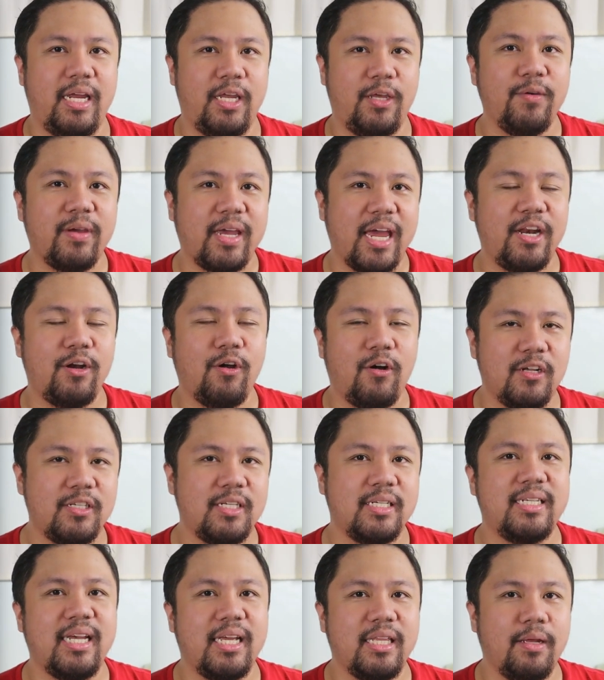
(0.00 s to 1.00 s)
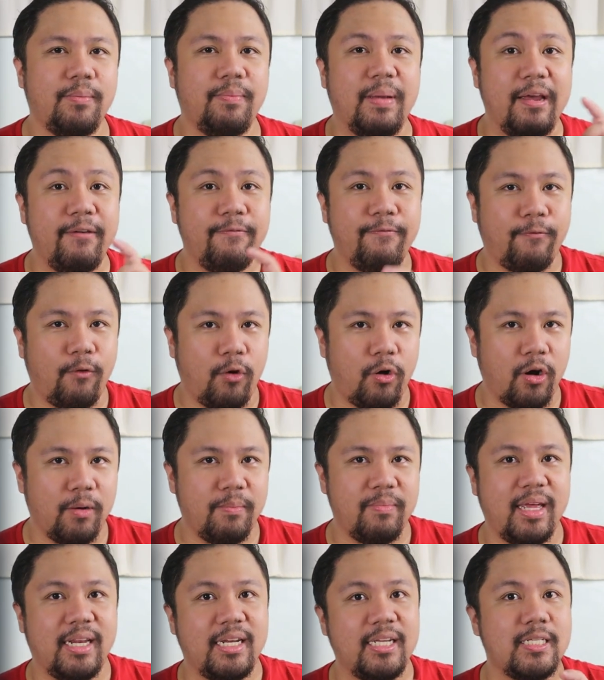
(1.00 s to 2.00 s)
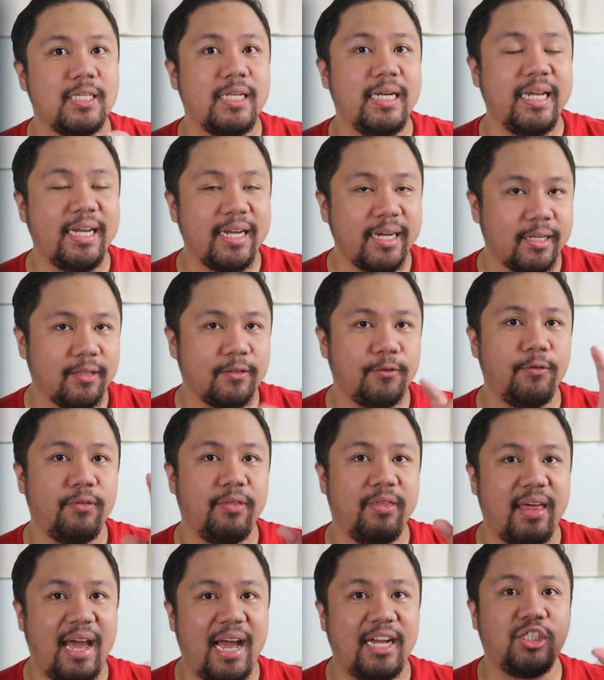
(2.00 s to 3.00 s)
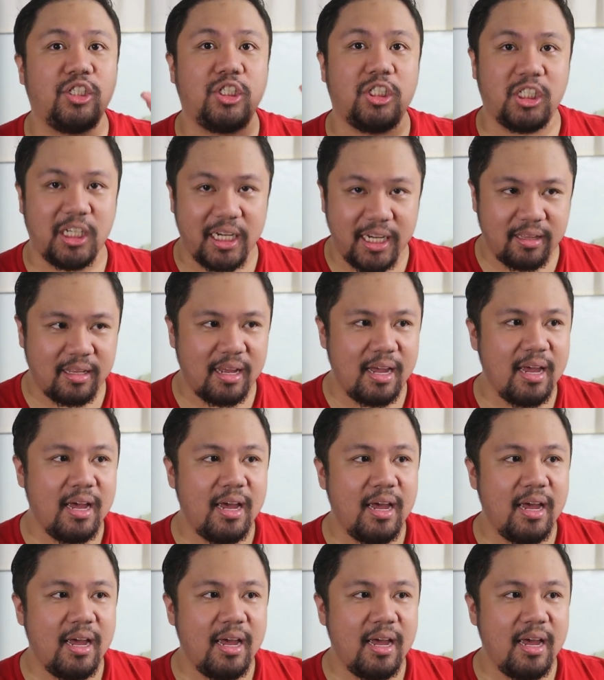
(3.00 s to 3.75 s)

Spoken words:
you can also set up a form that is linked to that sheet,